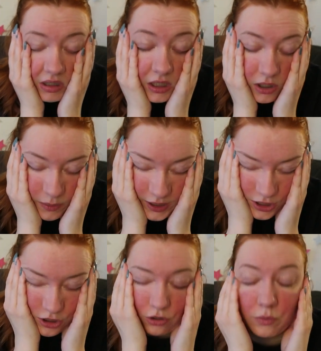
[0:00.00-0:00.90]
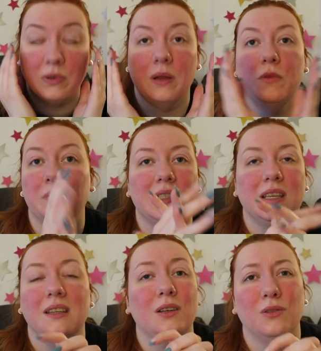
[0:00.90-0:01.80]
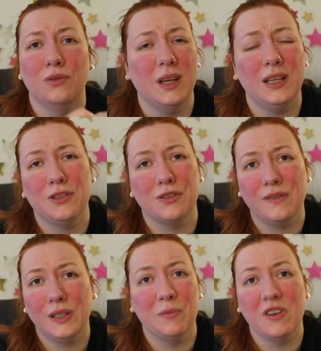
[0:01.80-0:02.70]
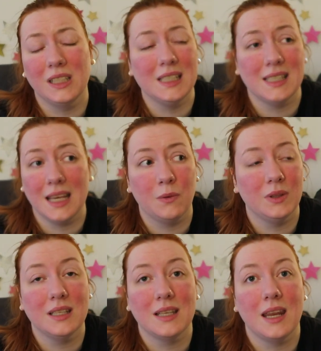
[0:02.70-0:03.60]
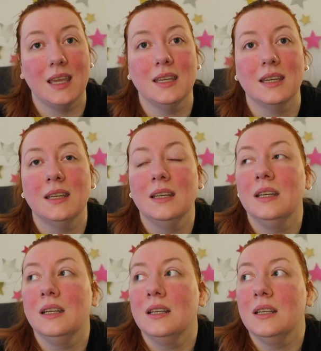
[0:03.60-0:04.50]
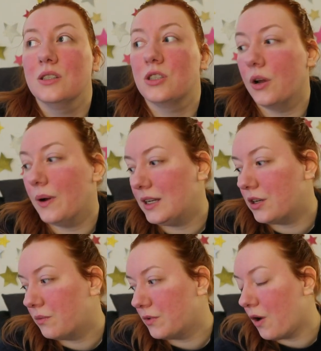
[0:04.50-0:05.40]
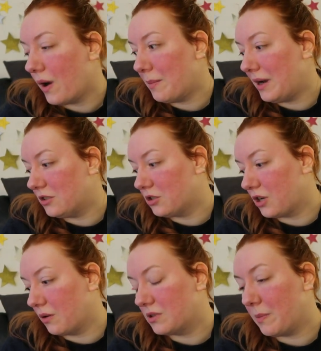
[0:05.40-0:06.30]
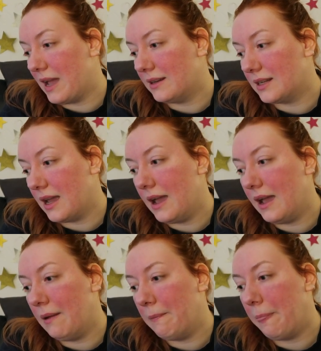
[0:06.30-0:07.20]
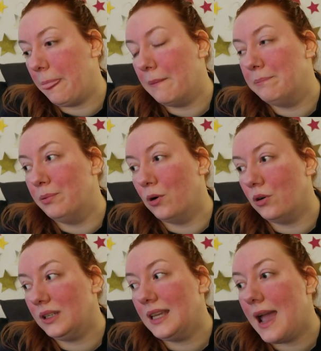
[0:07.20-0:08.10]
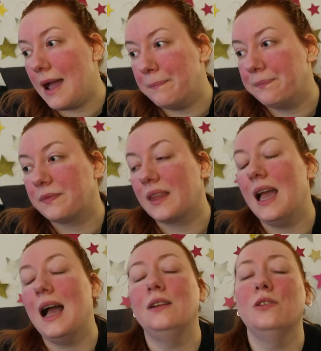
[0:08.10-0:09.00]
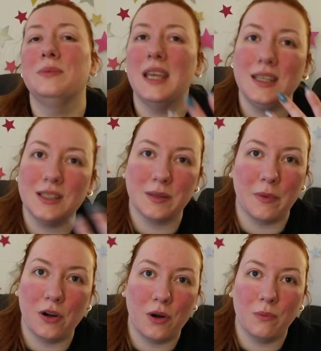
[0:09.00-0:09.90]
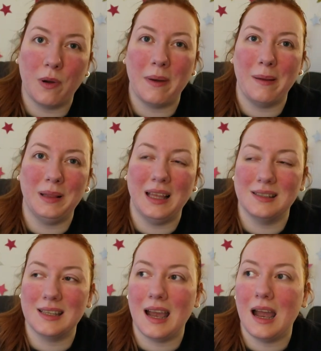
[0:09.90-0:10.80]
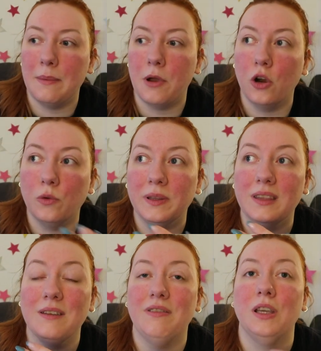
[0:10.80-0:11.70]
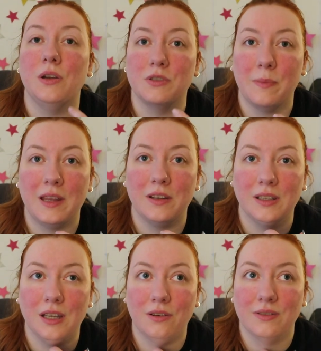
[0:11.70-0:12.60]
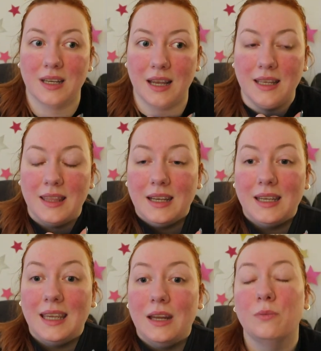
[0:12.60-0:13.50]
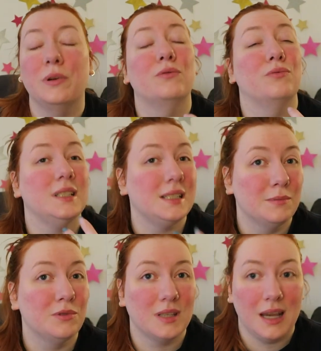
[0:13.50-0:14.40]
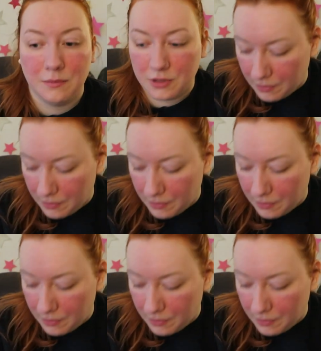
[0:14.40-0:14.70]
I know I should, but I'm not particularly hungry. I just feel really sick with this headache. So I don't know, I might just go to bed. But yeah, I'll update you tomorrow on what my plans are. I'm hoping that if I go to bed early enough tonight, then I can get up a reasonable time